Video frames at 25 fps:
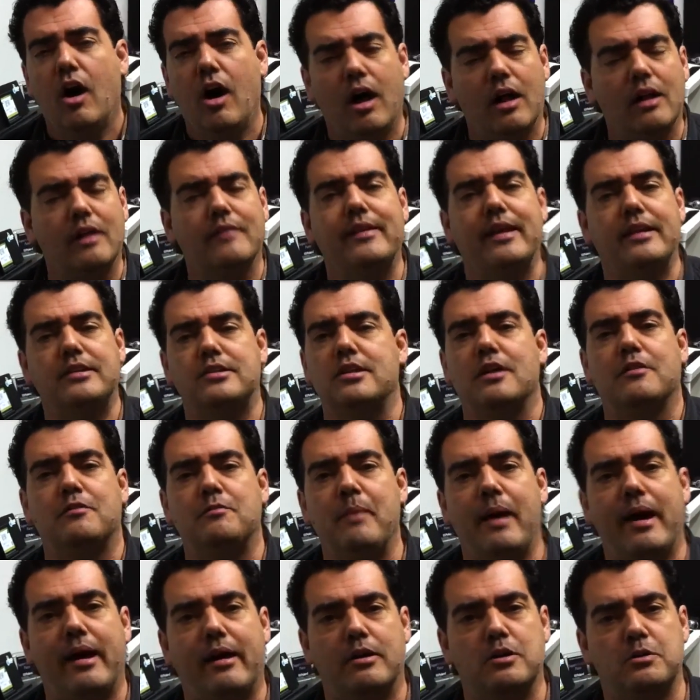all of that stuff
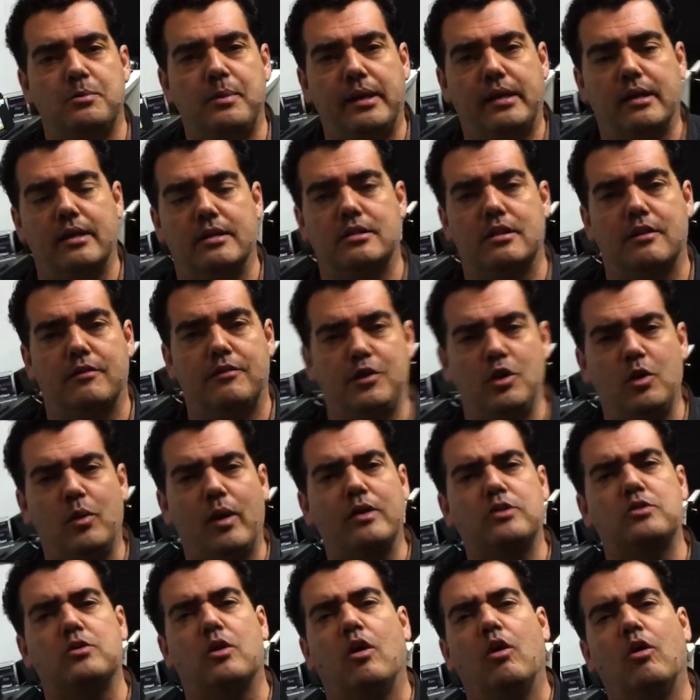matters, because if
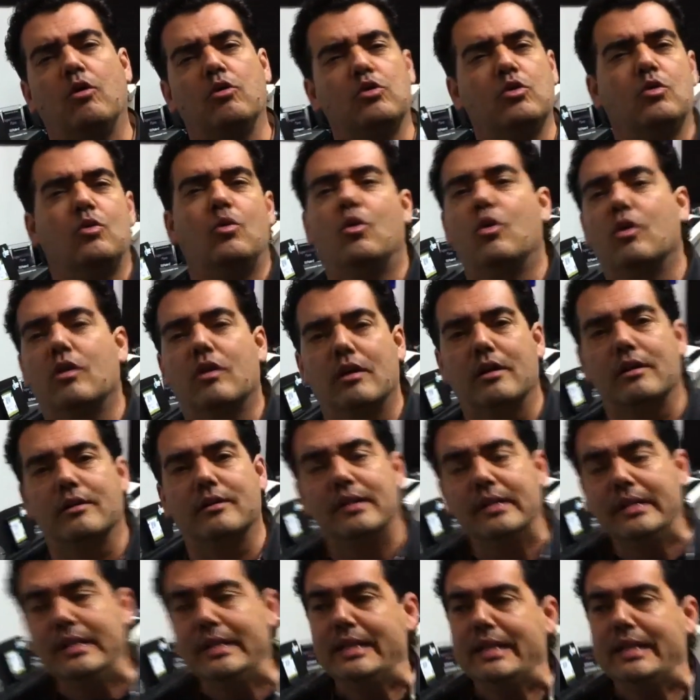you enter a whole new world